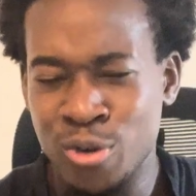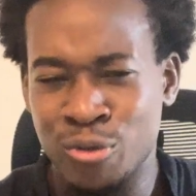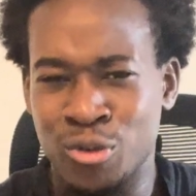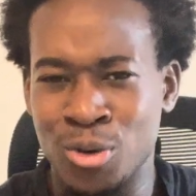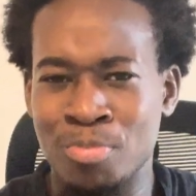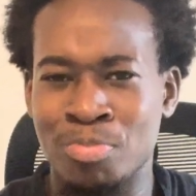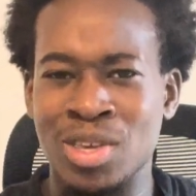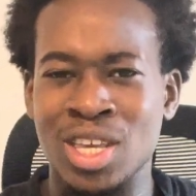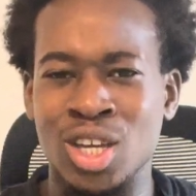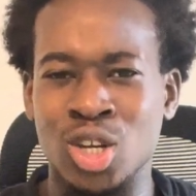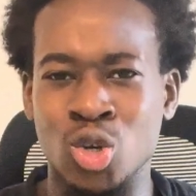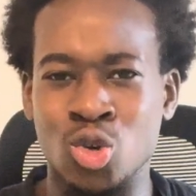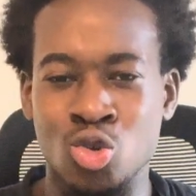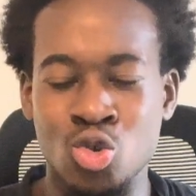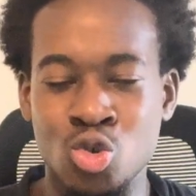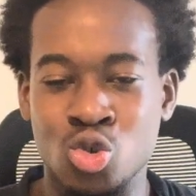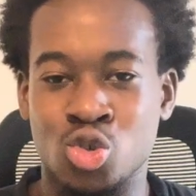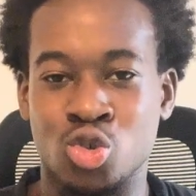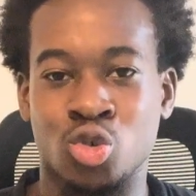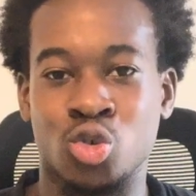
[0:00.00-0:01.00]
from being
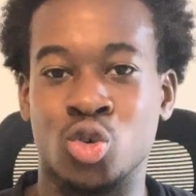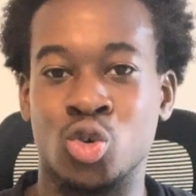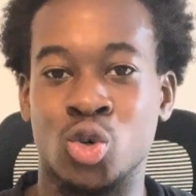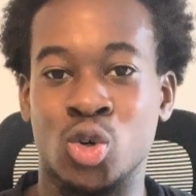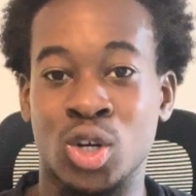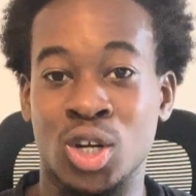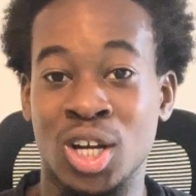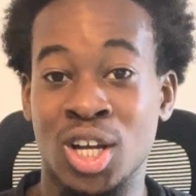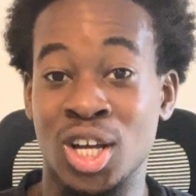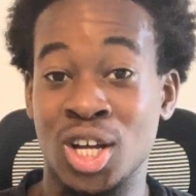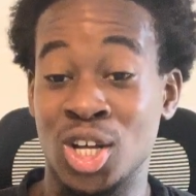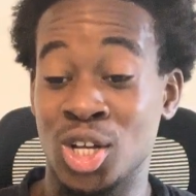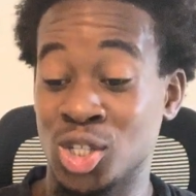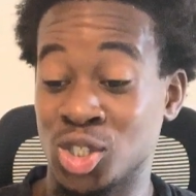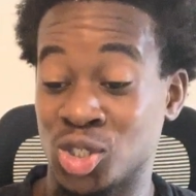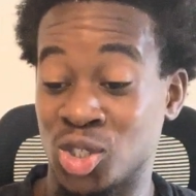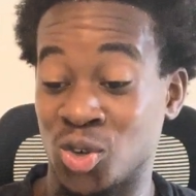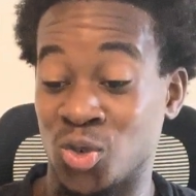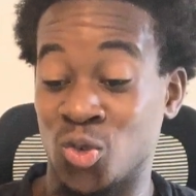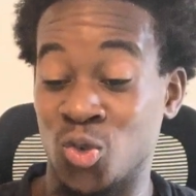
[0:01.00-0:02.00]
neutral
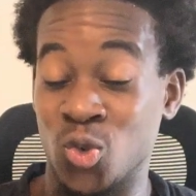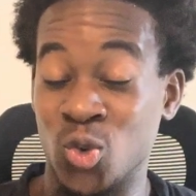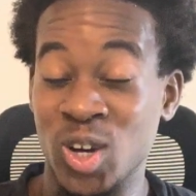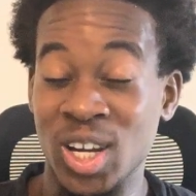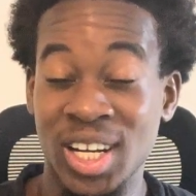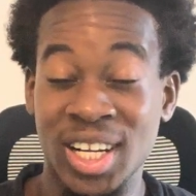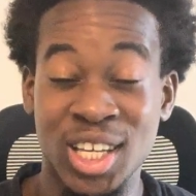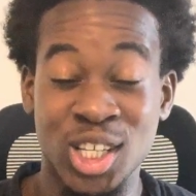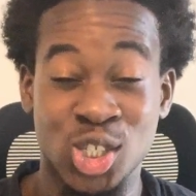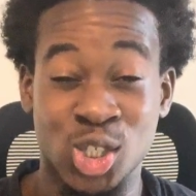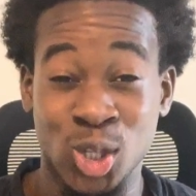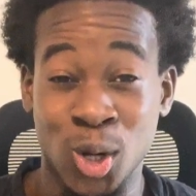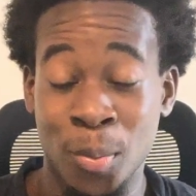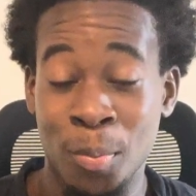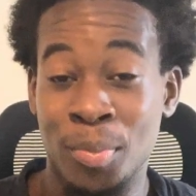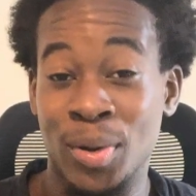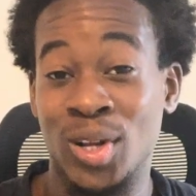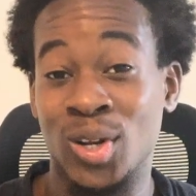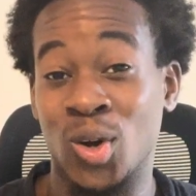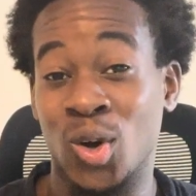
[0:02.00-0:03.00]
to really
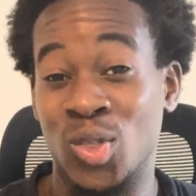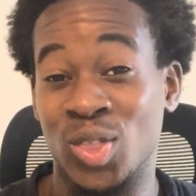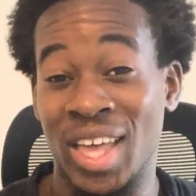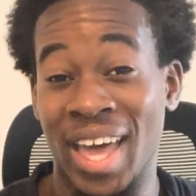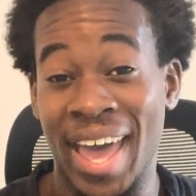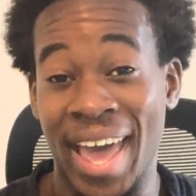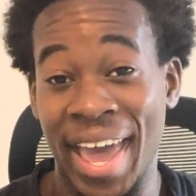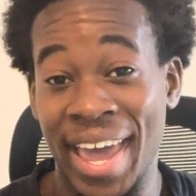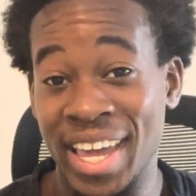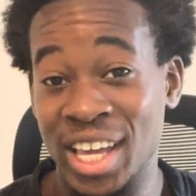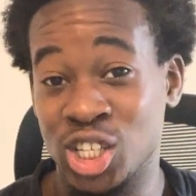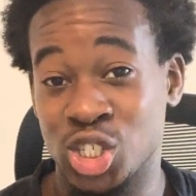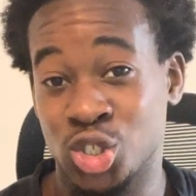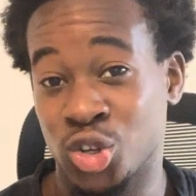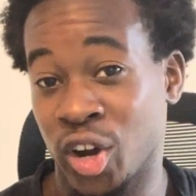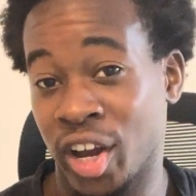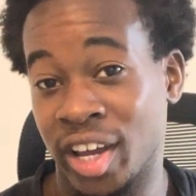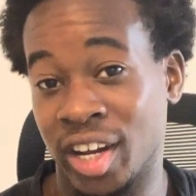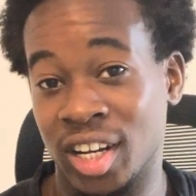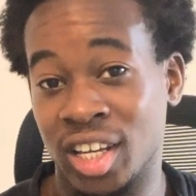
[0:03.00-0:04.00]
jumping on the hate
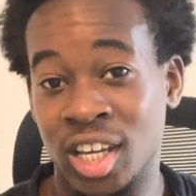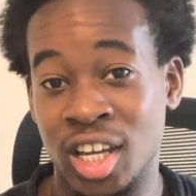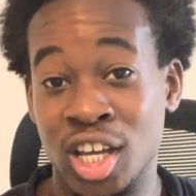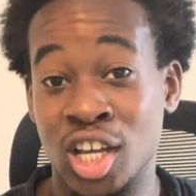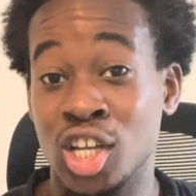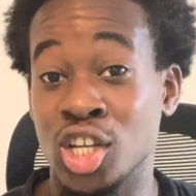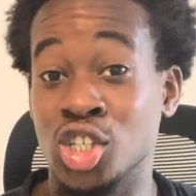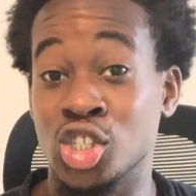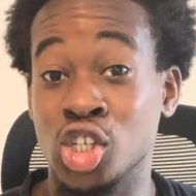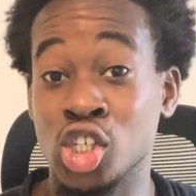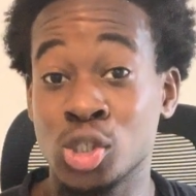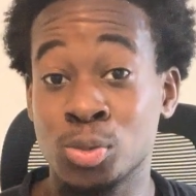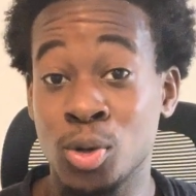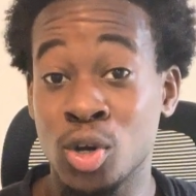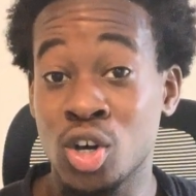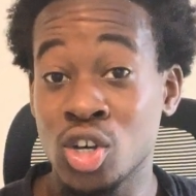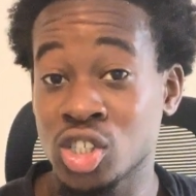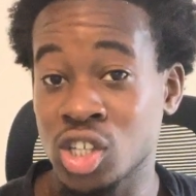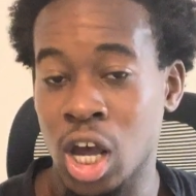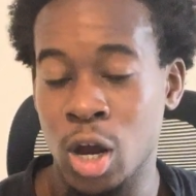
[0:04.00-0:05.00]
train just
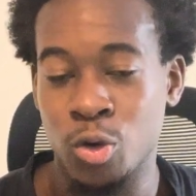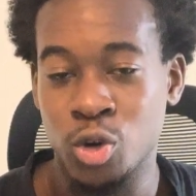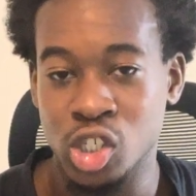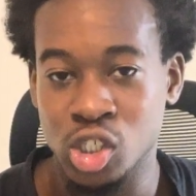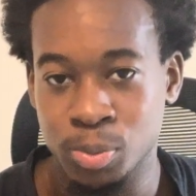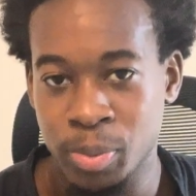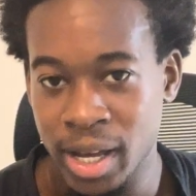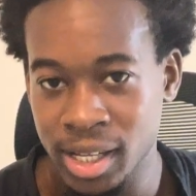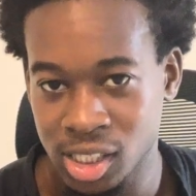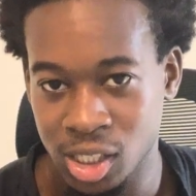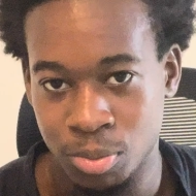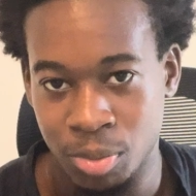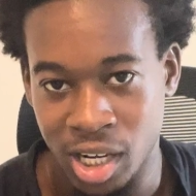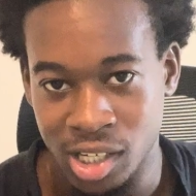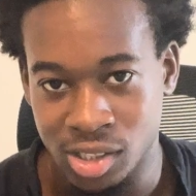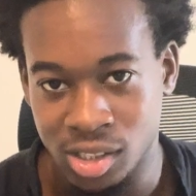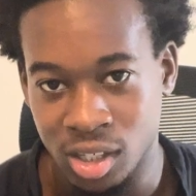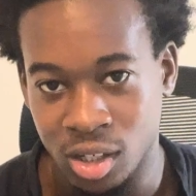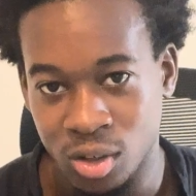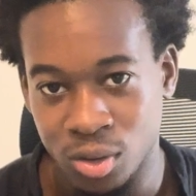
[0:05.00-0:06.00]
because I respected
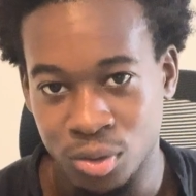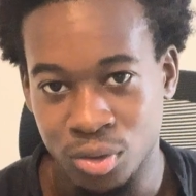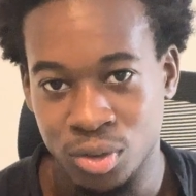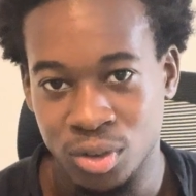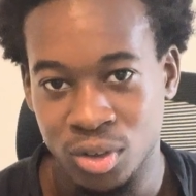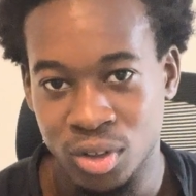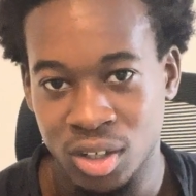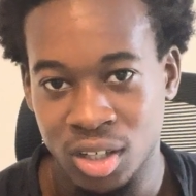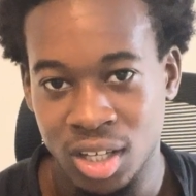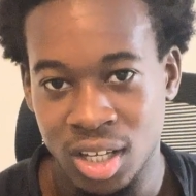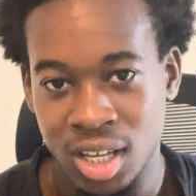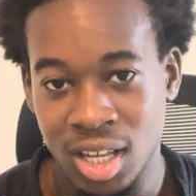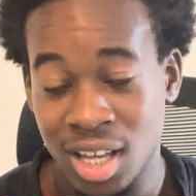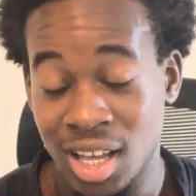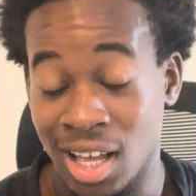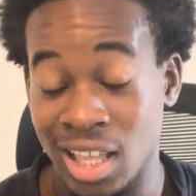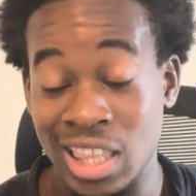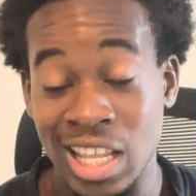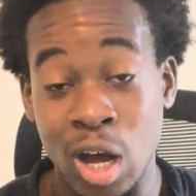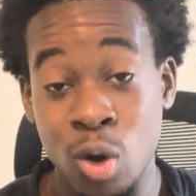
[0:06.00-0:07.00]
myself.
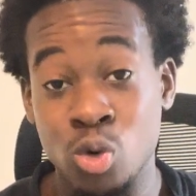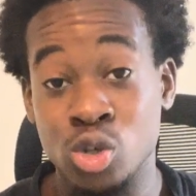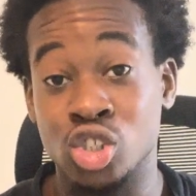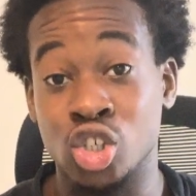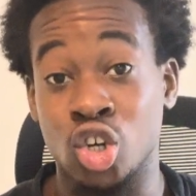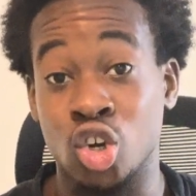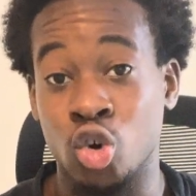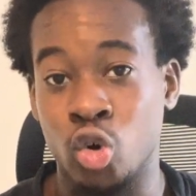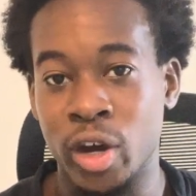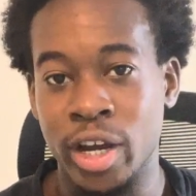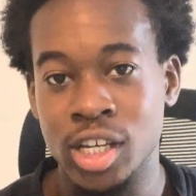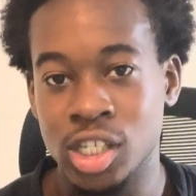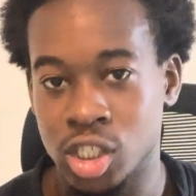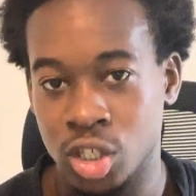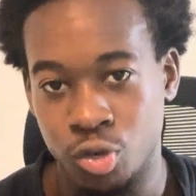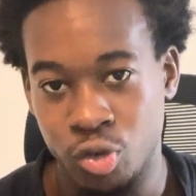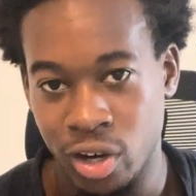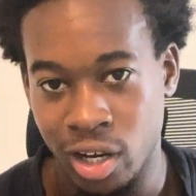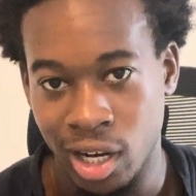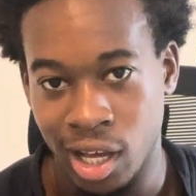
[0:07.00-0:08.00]
And that was a crazy
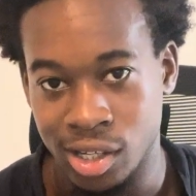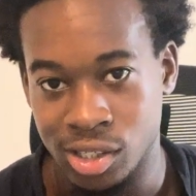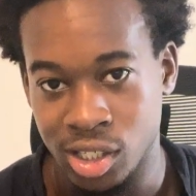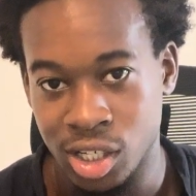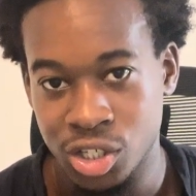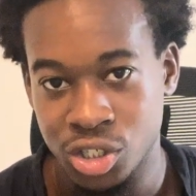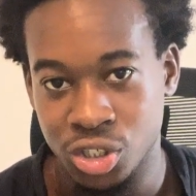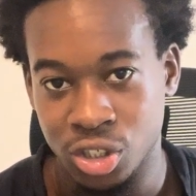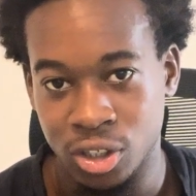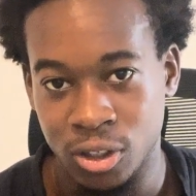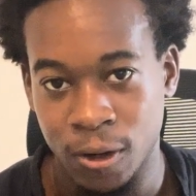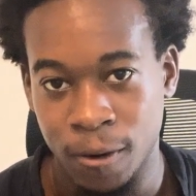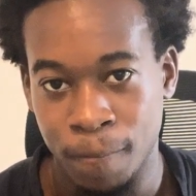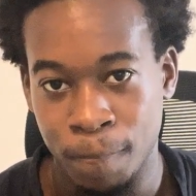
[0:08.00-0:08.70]
realization.